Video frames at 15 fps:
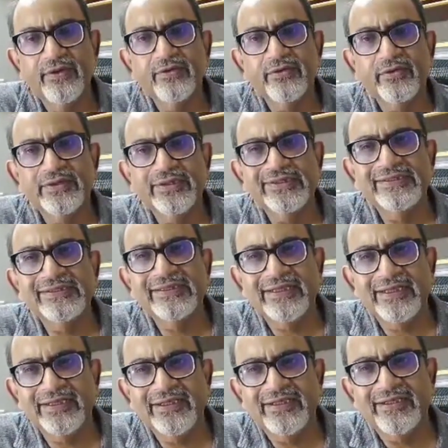So this is a
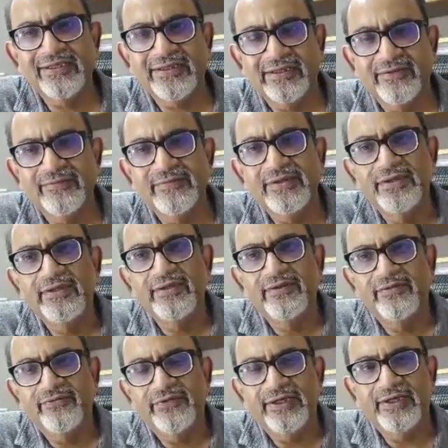technical term
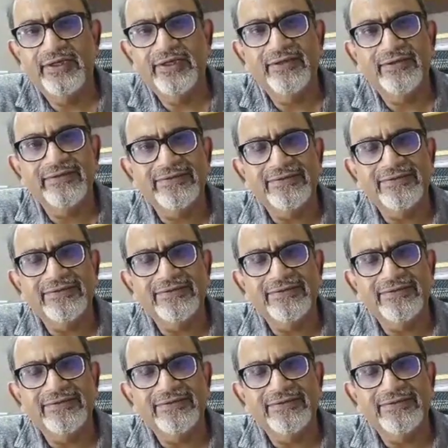where